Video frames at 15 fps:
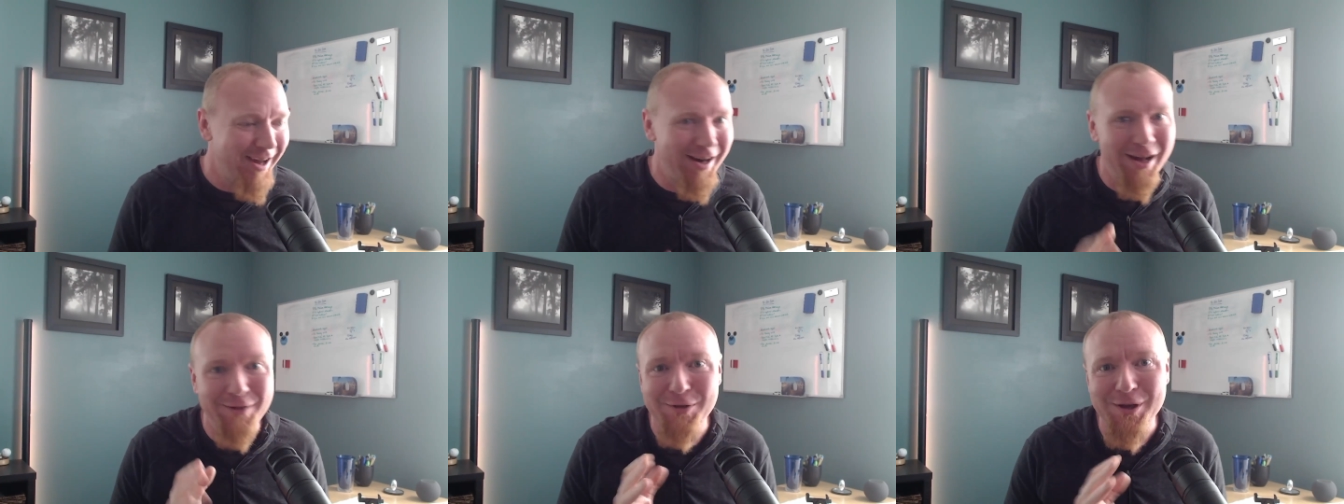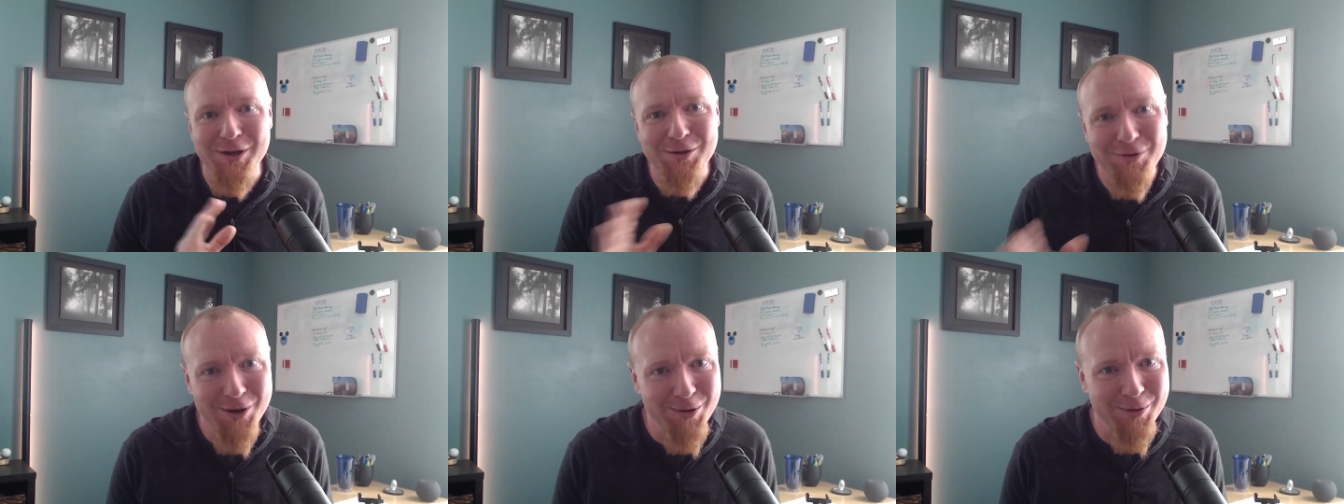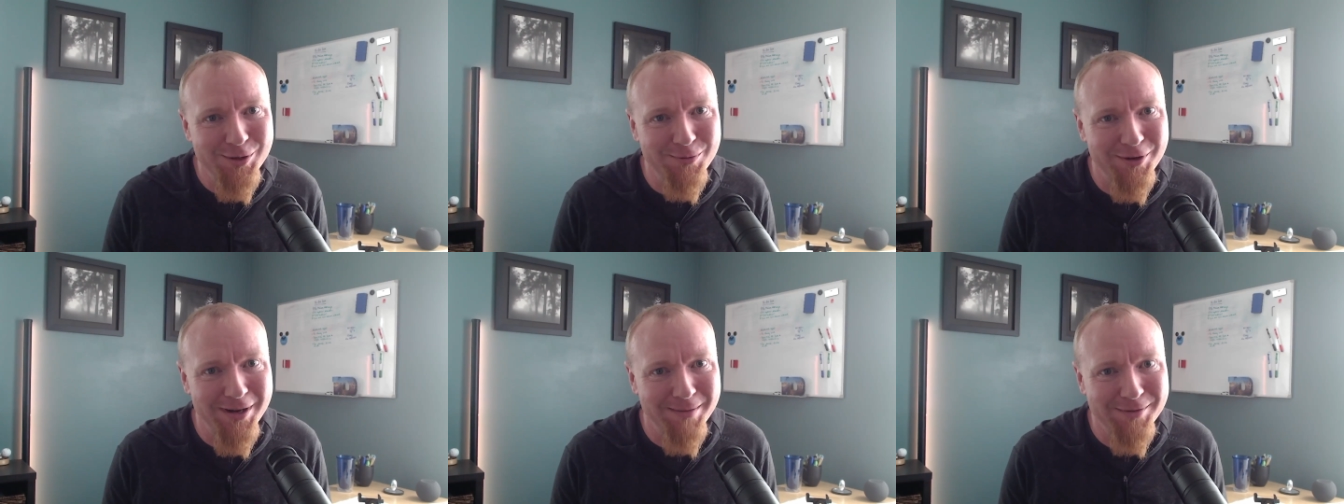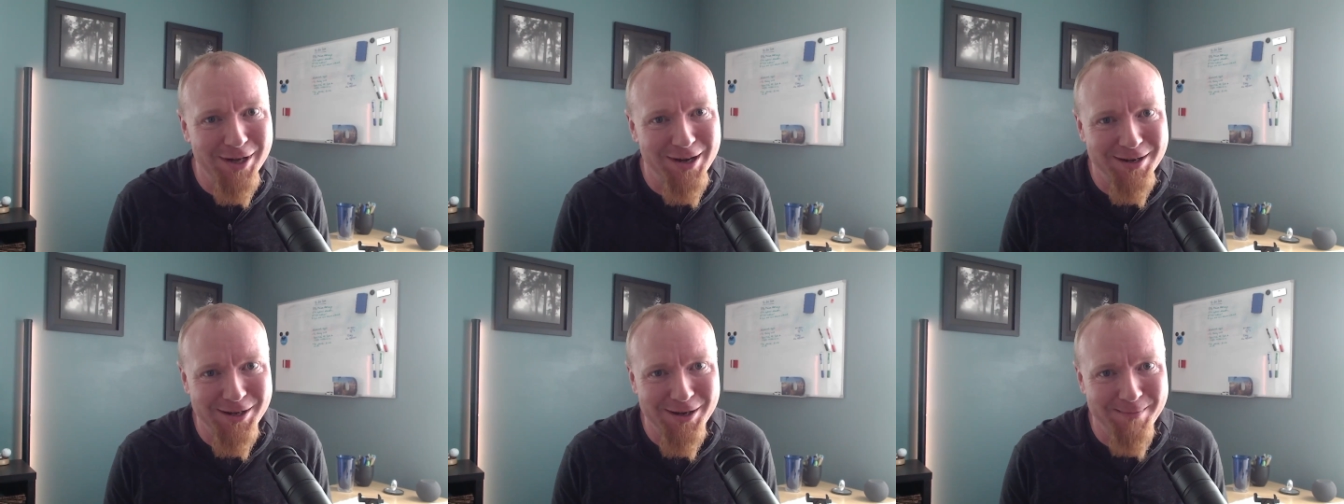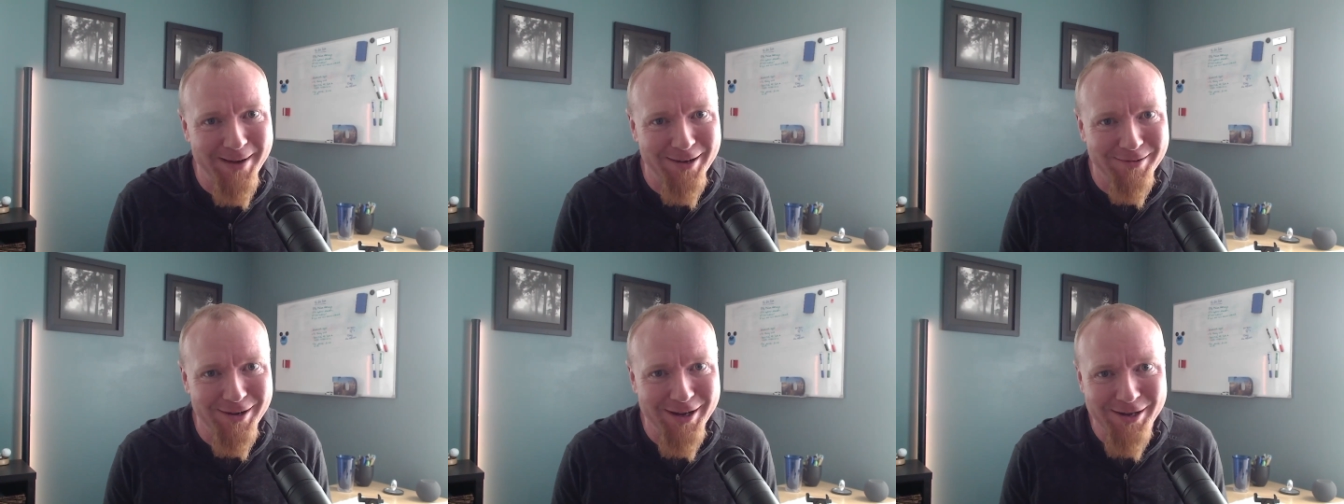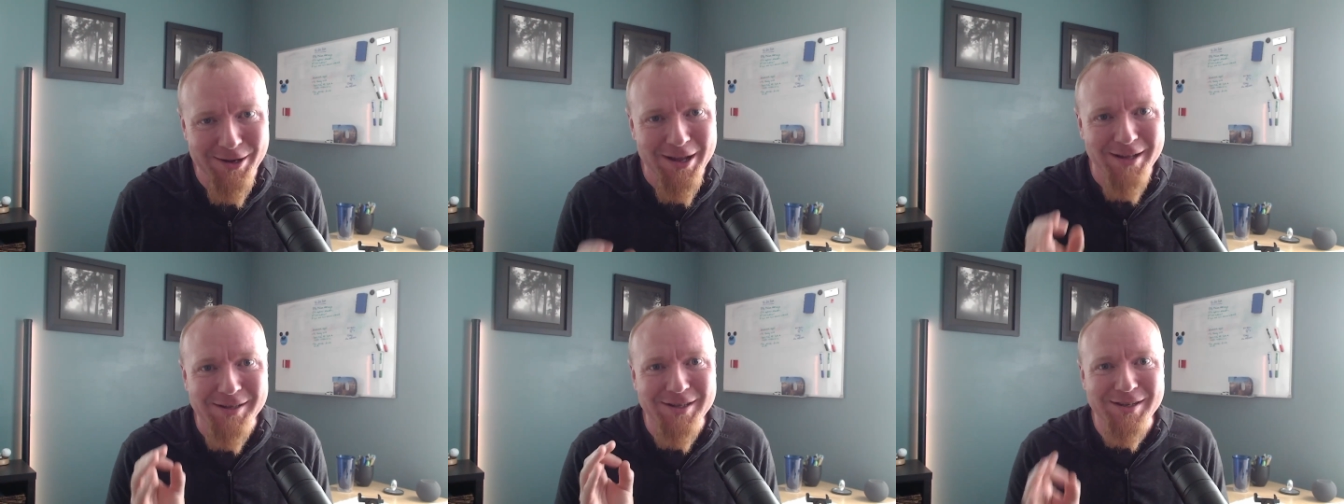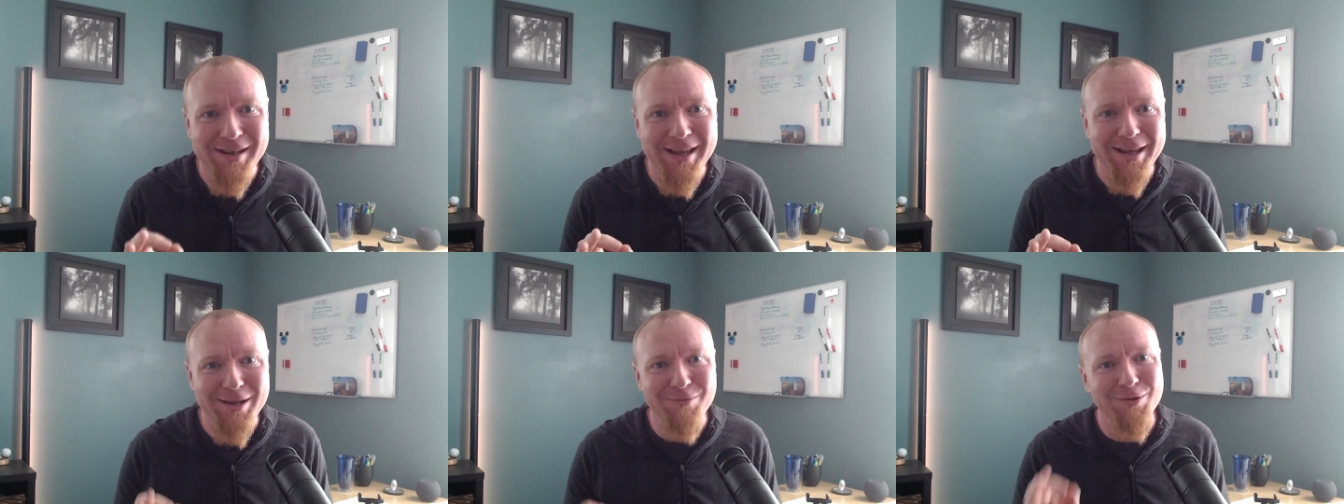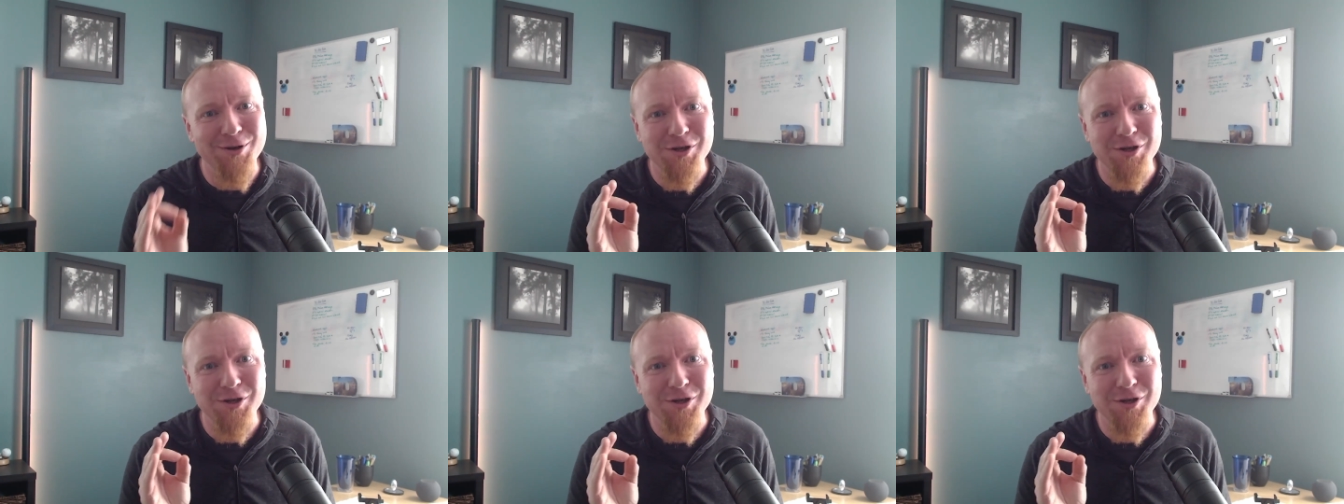And I think you know which one I'm talking about, right? Today, we're